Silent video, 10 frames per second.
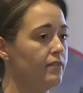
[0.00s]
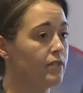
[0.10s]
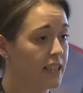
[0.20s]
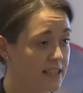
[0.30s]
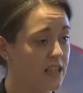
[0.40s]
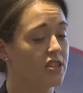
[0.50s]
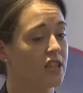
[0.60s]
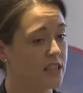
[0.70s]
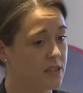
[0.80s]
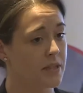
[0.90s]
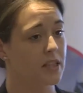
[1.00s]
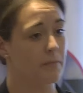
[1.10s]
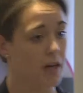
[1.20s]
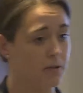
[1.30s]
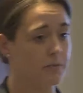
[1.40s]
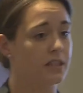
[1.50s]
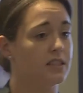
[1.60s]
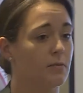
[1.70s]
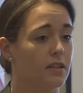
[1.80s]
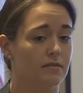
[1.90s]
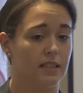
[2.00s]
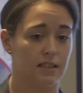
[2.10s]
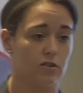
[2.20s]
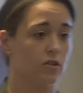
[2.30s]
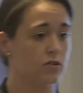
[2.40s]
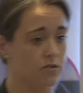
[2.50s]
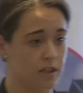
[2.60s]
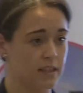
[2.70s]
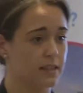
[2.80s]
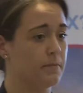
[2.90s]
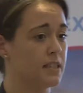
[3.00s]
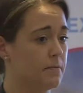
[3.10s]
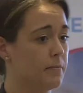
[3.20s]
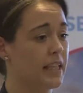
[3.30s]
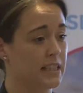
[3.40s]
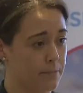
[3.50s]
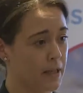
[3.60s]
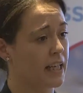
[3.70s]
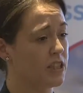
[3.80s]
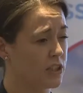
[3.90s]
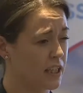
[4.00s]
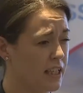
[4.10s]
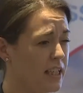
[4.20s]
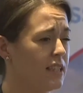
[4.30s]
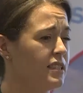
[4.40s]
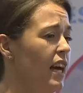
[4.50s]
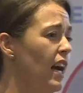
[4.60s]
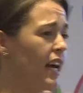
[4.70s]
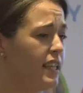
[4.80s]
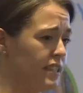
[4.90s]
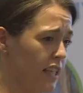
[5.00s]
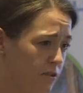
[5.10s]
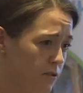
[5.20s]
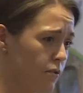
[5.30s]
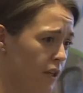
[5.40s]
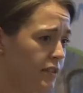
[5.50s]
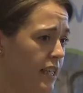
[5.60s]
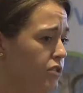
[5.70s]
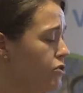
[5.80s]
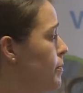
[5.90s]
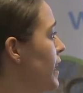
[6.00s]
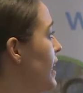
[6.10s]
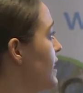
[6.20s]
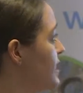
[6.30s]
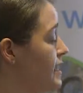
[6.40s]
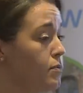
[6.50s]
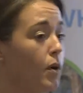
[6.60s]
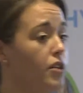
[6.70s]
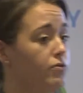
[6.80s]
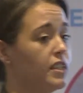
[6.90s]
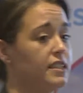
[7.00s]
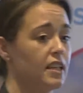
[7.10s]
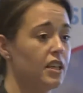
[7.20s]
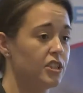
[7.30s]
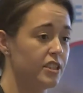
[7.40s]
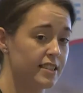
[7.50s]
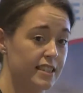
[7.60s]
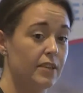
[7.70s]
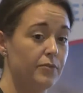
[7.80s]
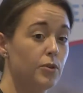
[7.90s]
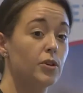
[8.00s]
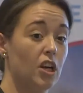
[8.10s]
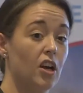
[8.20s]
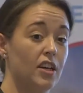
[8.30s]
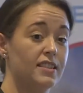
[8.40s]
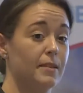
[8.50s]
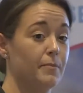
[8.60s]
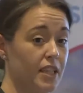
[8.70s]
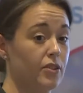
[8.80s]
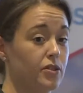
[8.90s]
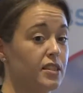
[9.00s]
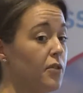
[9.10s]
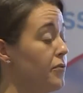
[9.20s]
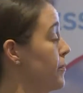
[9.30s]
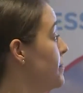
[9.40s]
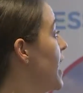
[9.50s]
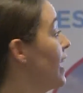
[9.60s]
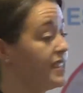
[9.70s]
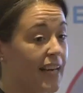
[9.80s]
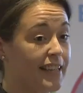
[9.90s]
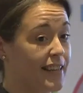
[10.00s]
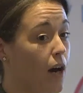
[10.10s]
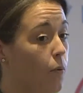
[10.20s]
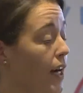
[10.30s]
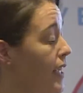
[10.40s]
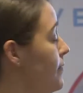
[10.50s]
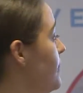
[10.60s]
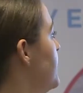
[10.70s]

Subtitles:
research that they're doing at the moment, so whether it's doctorates and bits and PhDs, etc., all those extra bits, it's worth researching to see if you can learn something yourself from that and take that away.